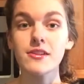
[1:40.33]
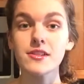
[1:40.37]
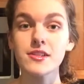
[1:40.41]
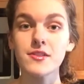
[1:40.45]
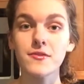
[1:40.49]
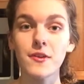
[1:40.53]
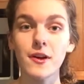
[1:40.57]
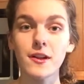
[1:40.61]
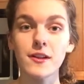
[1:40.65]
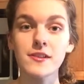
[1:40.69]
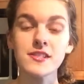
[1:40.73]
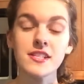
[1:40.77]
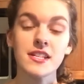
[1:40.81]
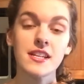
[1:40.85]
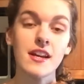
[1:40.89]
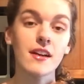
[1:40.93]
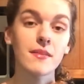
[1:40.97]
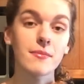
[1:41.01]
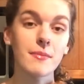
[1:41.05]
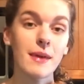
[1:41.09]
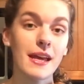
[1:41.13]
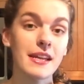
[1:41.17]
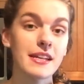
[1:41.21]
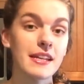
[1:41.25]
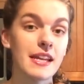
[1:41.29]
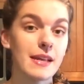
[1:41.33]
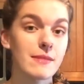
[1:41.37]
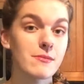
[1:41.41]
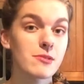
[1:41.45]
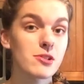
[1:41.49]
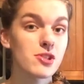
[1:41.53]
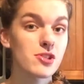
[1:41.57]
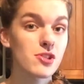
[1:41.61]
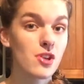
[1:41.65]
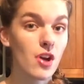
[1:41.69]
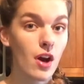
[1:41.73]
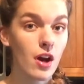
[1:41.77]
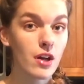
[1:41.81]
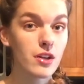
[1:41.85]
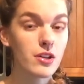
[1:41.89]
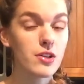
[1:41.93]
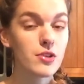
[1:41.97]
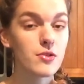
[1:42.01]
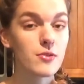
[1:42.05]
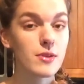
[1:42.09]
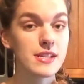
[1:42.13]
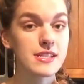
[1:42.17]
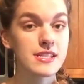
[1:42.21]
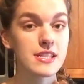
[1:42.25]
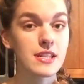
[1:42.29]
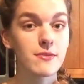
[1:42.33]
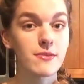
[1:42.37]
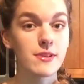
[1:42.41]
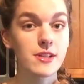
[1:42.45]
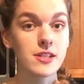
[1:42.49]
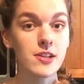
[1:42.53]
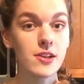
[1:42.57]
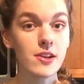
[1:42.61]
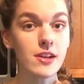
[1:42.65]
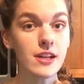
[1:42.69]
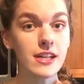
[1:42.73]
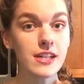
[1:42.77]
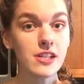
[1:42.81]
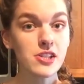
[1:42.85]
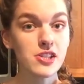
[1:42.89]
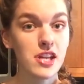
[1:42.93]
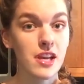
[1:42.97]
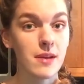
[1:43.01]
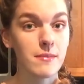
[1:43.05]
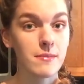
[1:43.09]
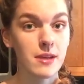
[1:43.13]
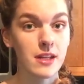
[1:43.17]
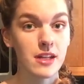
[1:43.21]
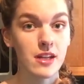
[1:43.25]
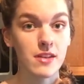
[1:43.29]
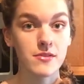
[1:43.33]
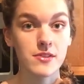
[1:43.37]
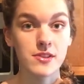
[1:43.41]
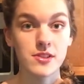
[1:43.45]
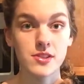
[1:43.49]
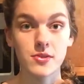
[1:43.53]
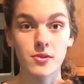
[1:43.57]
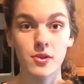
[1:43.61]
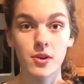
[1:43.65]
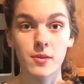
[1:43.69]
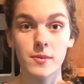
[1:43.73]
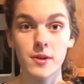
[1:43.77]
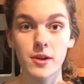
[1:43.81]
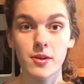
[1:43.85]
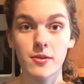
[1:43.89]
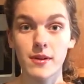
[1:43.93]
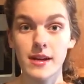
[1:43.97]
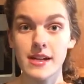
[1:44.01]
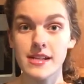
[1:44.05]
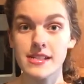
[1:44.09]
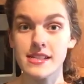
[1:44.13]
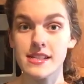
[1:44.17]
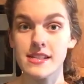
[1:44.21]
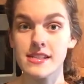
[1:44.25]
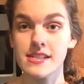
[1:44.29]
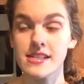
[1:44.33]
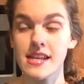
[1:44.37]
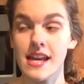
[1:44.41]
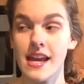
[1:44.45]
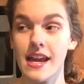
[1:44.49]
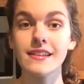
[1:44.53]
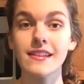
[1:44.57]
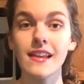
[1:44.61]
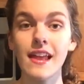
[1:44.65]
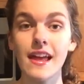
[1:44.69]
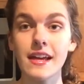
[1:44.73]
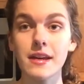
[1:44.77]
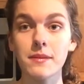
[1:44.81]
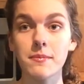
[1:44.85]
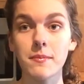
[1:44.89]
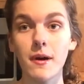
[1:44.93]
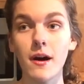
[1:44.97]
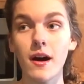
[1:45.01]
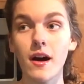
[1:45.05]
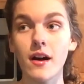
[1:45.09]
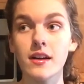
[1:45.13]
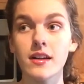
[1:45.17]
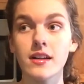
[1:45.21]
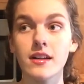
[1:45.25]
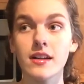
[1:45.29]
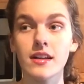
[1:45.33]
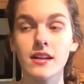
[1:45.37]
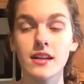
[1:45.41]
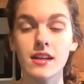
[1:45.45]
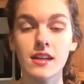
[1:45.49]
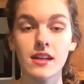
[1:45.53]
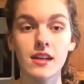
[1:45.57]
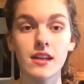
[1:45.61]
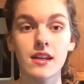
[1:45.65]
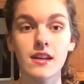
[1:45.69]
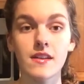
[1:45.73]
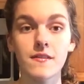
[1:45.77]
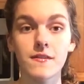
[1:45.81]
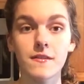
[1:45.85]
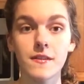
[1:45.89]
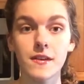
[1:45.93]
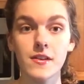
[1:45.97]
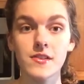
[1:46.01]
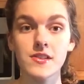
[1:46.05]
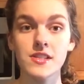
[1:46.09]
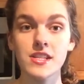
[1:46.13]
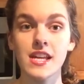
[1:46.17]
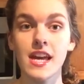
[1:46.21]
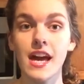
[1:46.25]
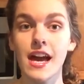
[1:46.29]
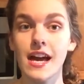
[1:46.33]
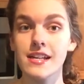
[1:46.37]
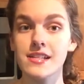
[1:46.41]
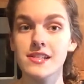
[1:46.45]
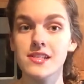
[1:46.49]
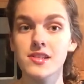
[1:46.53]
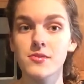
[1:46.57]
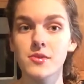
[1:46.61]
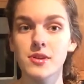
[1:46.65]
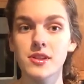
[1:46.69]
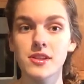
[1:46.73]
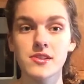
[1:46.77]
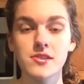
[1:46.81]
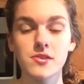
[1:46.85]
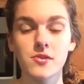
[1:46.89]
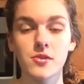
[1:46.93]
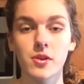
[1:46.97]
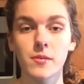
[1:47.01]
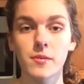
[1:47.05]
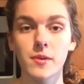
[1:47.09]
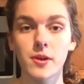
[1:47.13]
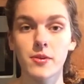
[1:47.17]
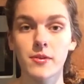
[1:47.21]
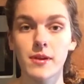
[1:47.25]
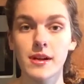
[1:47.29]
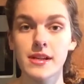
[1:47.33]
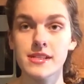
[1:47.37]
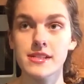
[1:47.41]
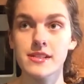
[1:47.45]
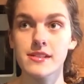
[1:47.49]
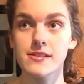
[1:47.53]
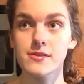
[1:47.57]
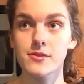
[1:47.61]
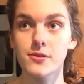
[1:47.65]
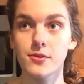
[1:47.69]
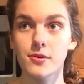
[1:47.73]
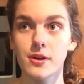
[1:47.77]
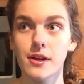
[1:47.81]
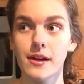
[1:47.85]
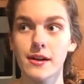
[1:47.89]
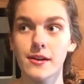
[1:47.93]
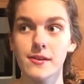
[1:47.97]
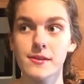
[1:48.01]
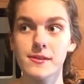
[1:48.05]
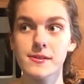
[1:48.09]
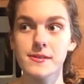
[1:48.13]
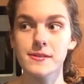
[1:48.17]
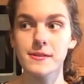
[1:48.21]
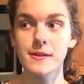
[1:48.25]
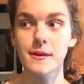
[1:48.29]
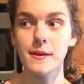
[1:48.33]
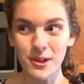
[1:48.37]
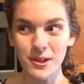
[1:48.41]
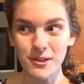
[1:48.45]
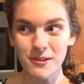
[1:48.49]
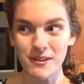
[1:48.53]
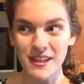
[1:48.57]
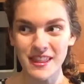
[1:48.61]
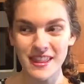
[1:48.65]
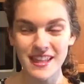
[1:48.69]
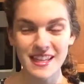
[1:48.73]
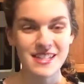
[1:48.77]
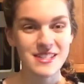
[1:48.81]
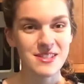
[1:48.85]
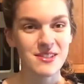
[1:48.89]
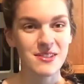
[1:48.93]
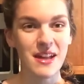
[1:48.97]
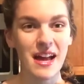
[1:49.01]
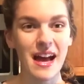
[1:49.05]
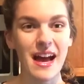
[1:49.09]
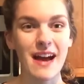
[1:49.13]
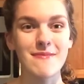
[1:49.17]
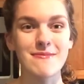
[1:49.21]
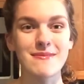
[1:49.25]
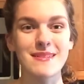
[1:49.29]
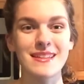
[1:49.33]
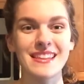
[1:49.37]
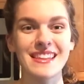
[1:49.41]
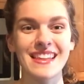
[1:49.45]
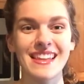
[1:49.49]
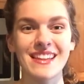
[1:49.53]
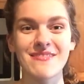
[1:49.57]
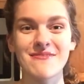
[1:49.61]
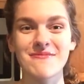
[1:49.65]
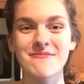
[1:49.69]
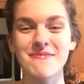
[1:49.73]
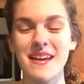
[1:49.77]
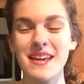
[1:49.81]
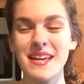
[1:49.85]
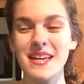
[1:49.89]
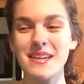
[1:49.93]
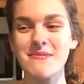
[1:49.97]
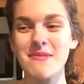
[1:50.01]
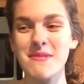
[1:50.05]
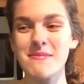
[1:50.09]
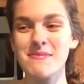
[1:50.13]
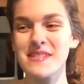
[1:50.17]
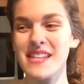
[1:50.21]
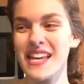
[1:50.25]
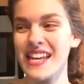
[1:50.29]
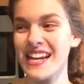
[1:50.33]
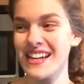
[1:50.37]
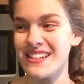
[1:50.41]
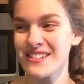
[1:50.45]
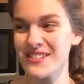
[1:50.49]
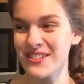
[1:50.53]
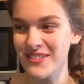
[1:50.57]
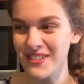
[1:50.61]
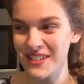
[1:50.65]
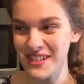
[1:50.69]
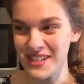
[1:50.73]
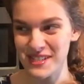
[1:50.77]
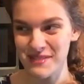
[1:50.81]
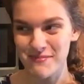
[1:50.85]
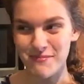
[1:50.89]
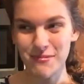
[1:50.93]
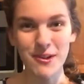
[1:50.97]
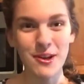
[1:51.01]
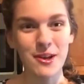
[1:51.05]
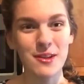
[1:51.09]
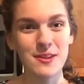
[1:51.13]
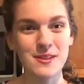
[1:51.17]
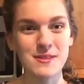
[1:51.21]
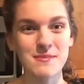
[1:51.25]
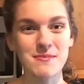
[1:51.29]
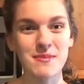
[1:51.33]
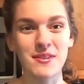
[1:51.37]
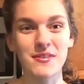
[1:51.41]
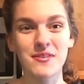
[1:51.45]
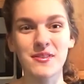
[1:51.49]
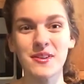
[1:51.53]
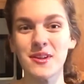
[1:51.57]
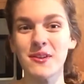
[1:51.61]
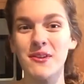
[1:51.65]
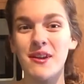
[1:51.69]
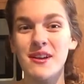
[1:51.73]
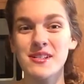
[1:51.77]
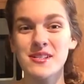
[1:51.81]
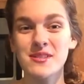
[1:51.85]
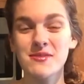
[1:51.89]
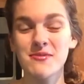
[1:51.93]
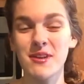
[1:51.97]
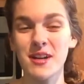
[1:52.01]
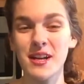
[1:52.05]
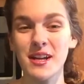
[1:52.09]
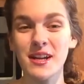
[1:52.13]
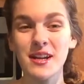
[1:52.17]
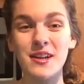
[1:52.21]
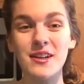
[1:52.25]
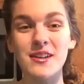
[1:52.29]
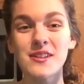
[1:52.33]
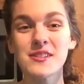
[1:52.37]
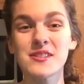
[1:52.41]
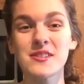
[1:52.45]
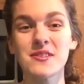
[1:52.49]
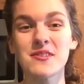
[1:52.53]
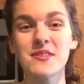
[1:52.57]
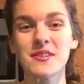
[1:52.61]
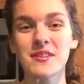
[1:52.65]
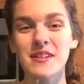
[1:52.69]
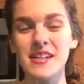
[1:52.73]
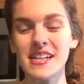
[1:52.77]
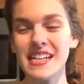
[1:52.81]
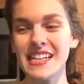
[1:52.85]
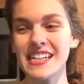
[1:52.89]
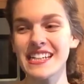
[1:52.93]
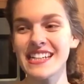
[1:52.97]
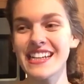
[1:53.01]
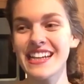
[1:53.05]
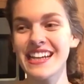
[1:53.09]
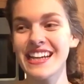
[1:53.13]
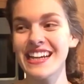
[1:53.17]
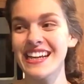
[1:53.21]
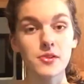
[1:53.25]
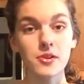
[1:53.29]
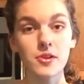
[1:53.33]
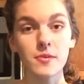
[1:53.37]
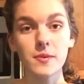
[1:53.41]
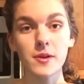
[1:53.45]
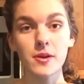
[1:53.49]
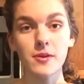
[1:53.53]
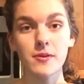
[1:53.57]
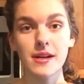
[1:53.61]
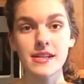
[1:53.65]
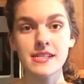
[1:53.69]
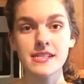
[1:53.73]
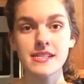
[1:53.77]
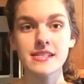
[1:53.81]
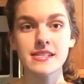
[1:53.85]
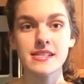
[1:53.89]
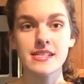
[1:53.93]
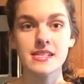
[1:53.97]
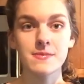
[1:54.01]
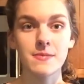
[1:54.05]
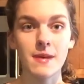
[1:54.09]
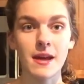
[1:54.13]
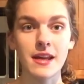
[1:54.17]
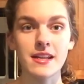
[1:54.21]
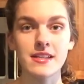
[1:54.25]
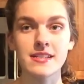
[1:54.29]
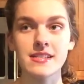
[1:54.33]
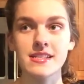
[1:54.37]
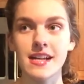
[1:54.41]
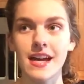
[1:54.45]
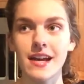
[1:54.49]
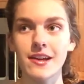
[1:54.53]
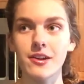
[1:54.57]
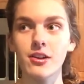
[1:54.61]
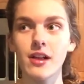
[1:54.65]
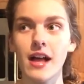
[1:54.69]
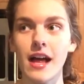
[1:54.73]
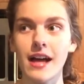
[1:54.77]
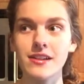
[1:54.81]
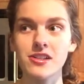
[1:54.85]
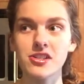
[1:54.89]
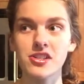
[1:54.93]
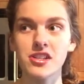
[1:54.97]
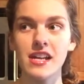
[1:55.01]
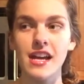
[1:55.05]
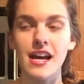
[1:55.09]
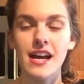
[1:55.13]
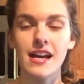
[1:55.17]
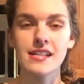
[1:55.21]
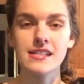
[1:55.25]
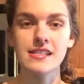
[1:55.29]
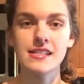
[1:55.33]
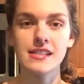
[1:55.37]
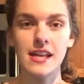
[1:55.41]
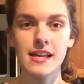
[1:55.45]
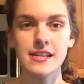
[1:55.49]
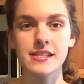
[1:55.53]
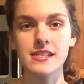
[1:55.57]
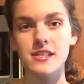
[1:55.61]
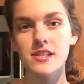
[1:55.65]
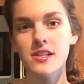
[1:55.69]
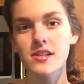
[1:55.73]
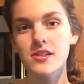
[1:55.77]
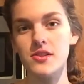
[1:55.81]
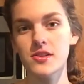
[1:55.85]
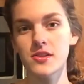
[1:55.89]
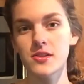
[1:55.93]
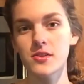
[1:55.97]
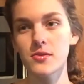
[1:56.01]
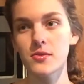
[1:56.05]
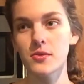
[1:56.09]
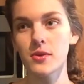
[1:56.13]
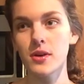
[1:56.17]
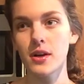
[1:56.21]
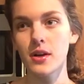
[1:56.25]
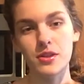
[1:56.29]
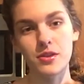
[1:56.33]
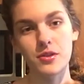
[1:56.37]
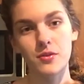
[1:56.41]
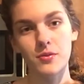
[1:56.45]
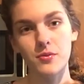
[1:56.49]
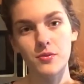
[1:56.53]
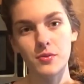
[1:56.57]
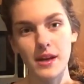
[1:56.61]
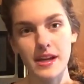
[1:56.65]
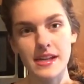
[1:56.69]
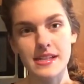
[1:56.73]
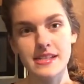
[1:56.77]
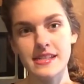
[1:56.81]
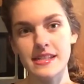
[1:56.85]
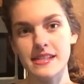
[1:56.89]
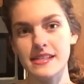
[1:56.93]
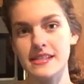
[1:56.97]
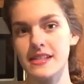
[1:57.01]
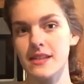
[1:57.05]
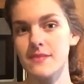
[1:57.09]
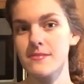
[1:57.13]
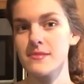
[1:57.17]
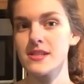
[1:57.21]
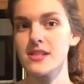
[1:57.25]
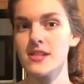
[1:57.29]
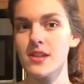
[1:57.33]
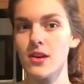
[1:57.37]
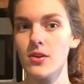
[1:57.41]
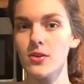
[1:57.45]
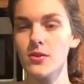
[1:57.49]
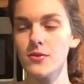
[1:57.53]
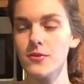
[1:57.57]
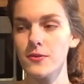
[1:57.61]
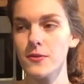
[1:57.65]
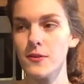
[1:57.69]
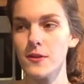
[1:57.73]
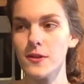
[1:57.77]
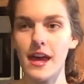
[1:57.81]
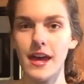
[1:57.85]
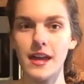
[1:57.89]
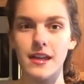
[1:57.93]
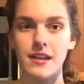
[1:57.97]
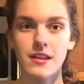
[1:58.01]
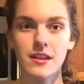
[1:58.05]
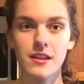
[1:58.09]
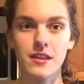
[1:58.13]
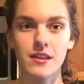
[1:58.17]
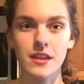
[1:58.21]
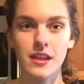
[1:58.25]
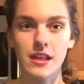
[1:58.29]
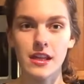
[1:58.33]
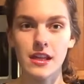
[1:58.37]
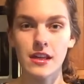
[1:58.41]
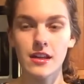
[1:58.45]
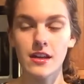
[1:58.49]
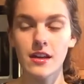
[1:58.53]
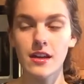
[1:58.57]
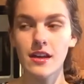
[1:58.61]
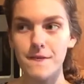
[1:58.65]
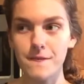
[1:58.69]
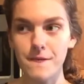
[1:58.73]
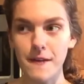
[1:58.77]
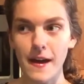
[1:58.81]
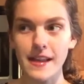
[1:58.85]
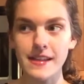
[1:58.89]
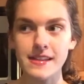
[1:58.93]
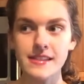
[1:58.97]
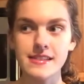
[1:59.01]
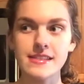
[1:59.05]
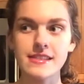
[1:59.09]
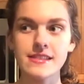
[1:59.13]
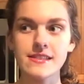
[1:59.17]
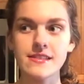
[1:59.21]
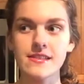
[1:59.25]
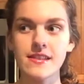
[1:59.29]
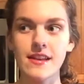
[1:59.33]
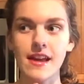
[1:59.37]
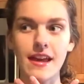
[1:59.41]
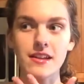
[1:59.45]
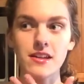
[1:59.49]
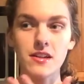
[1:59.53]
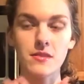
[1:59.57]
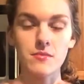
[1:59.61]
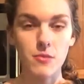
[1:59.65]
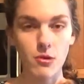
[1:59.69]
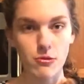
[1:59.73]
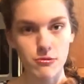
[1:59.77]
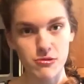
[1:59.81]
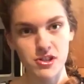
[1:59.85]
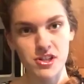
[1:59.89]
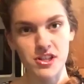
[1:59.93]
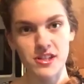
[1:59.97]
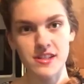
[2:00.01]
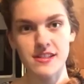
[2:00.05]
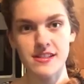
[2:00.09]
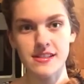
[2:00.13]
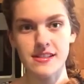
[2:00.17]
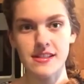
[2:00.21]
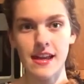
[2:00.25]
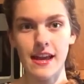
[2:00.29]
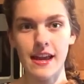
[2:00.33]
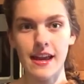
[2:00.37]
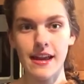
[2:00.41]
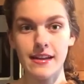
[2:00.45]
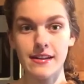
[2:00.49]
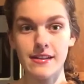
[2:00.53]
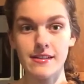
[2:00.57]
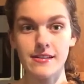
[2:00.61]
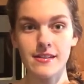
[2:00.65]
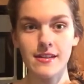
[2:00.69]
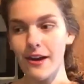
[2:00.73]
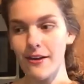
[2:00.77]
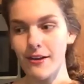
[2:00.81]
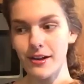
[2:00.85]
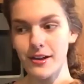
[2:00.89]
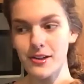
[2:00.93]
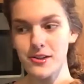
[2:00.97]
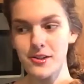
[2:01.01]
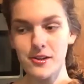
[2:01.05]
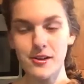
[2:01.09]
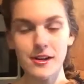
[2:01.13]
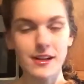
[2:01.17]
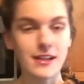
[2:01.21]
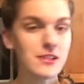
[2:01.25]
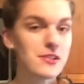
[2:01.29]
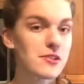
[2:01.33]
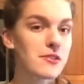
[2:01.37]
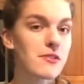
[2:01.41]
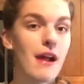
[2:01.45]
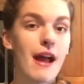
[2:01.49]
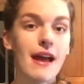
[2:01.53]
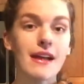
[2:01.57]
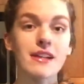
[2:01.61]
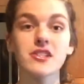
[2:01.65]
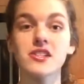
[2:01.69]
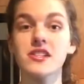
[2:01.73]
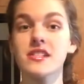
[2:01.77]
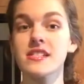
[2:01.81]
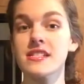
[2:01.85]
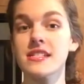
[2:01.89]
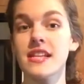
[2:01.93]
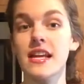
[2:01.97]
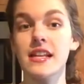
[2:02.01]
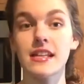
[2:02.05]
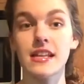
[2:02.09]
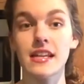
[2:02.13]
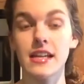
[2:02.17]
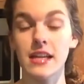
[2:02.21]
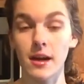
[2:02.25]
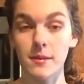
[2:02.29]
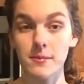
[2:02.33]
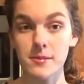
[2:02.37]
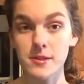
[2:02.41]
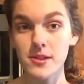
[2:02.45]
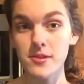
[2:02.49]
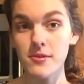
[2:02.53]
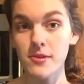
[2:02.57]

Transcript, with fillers: It also follows a young man named Sean, who is the returning champion of the Scorpio races, and like Puck, he feels he has to win the Scorpio races or else spoilery things will happen that make him upset. I don't want to spoil this book book for you. I just want to encourage you to read it. The Scorpio races, despite its title, actually has less to do with the races themselves than the events and emotions and character interactions that lead up